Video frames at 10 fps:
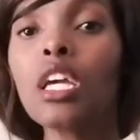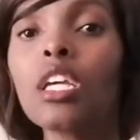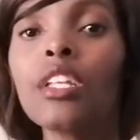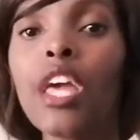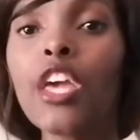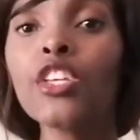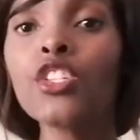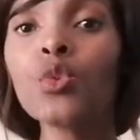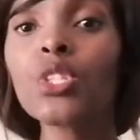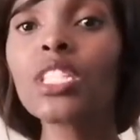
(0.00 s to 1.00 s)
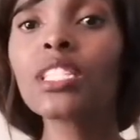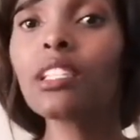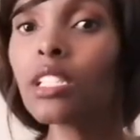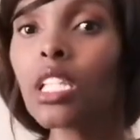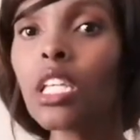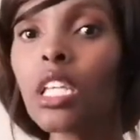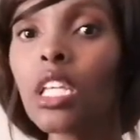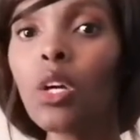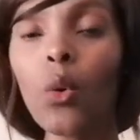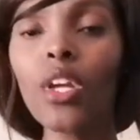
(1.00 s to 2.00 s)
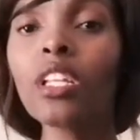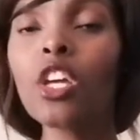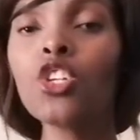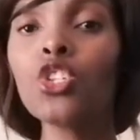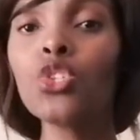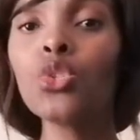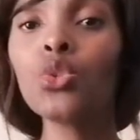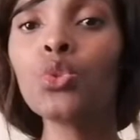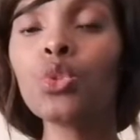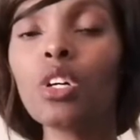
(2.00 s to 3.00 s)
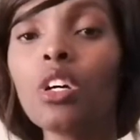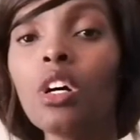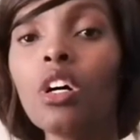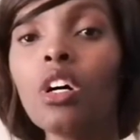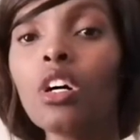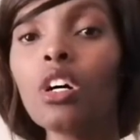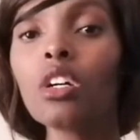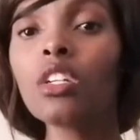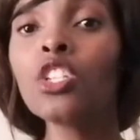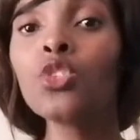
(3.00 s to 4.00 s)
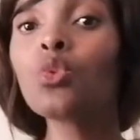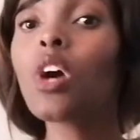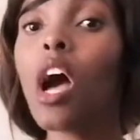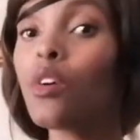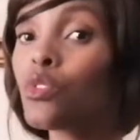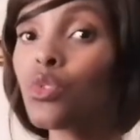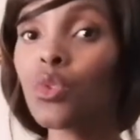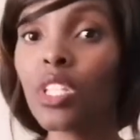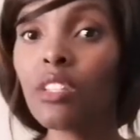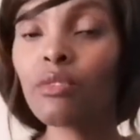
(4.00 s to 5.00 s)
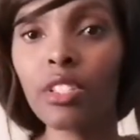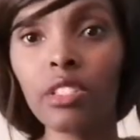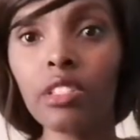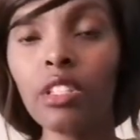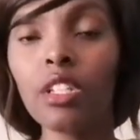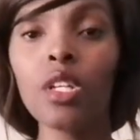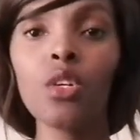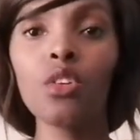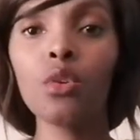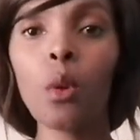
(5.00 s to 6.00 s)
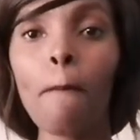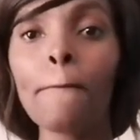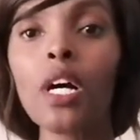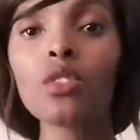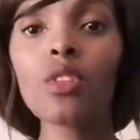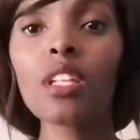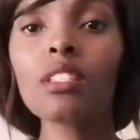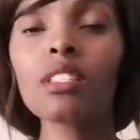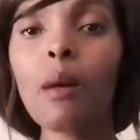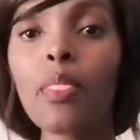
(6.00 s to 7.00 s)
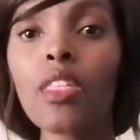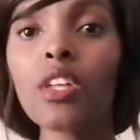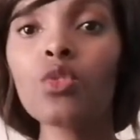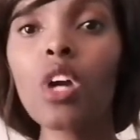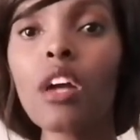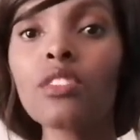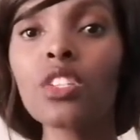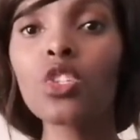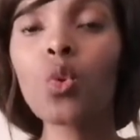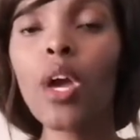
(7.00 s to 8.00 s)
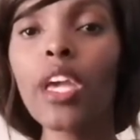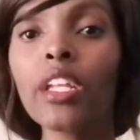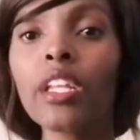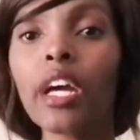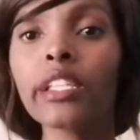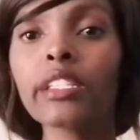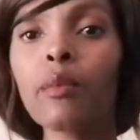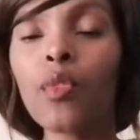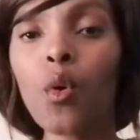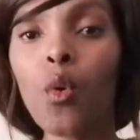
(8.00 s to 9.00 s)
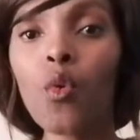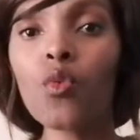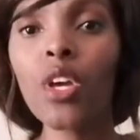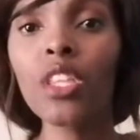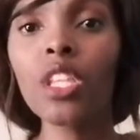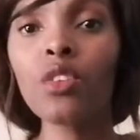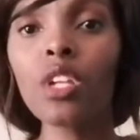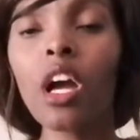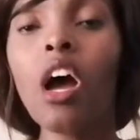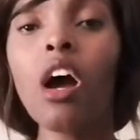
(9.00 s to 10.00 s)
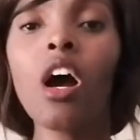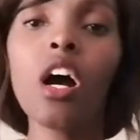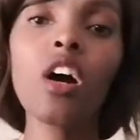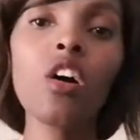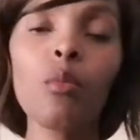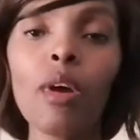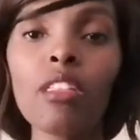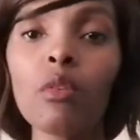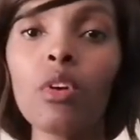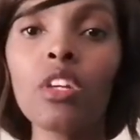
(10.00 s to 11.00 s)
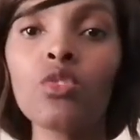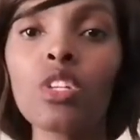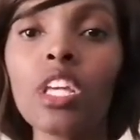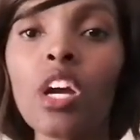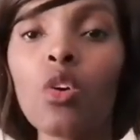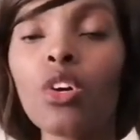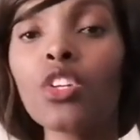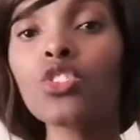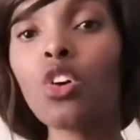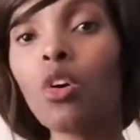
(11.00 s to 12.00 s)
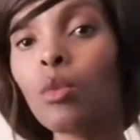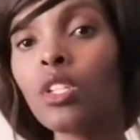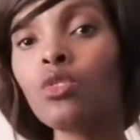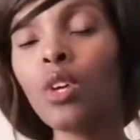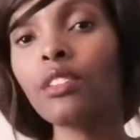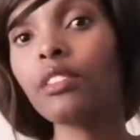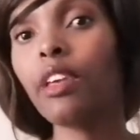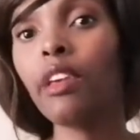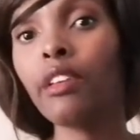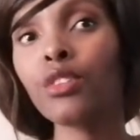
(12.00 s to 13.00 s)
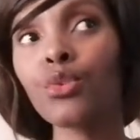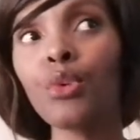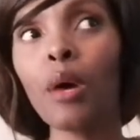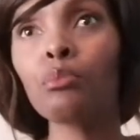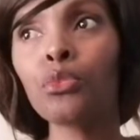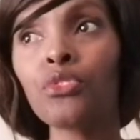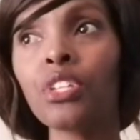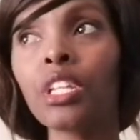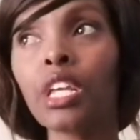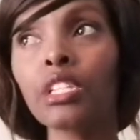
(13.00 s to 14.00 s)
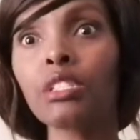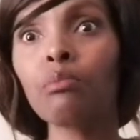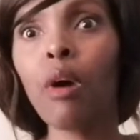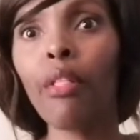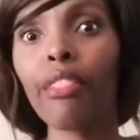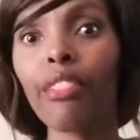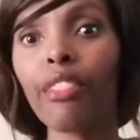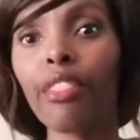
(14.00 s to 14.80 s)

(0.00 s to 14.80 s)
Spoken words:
in a new city, or in a new country even, so that's something that you can't just go ahead and accept the offer and then you're like, oh, by the way, today I got a job in USA, so I'm moving next month.